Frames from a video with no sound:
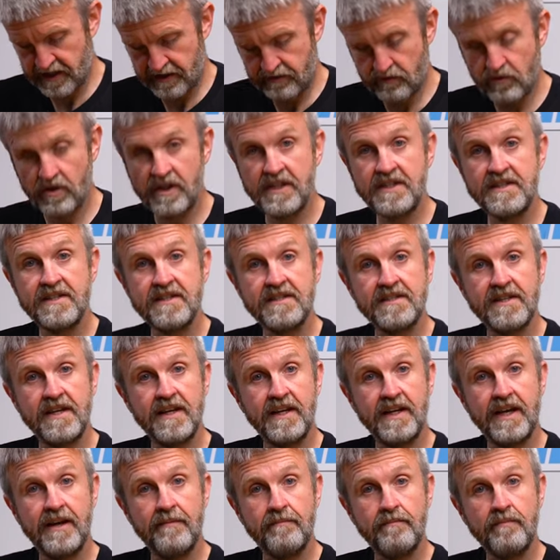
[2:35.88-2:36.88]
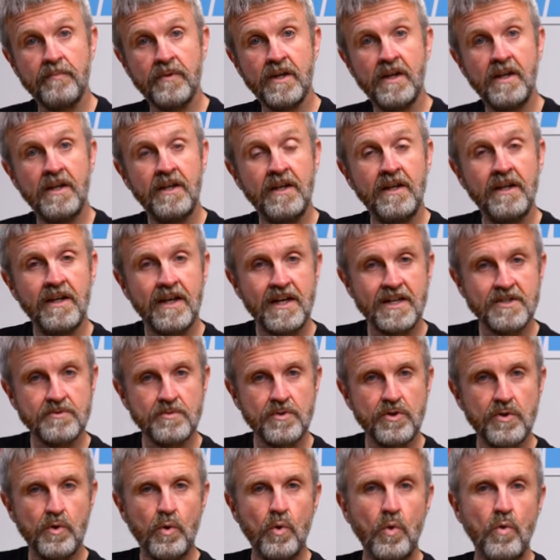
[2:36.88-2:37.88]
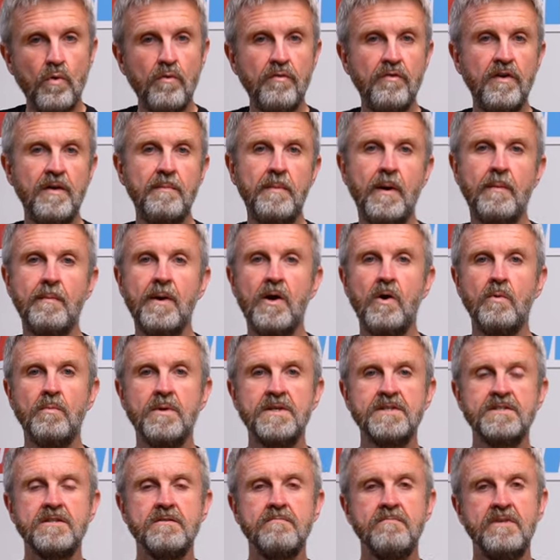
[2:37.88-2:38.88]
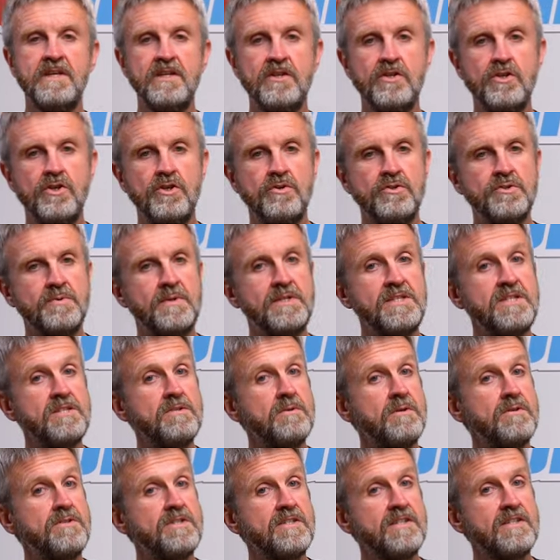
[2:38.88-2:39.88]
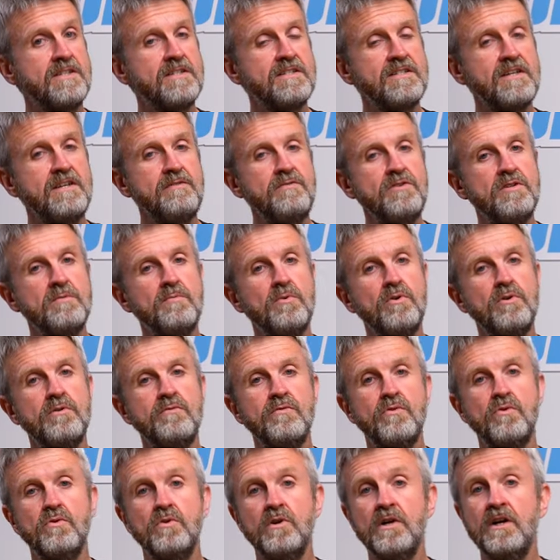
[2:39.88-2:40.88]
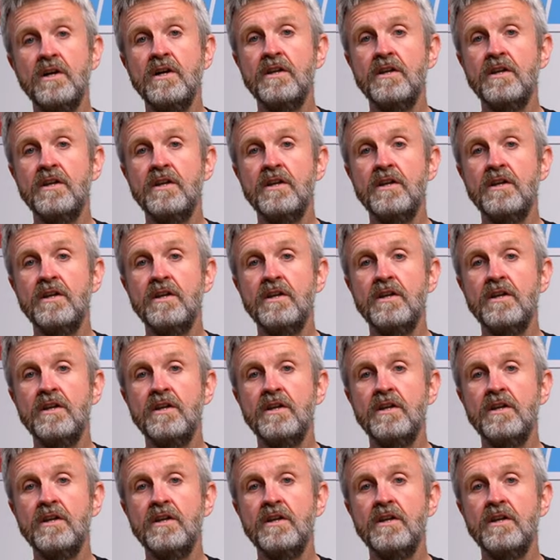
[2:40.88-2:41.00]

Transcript: and it releases it again. As with all flip-up helmets that meet the new 2206 safety approval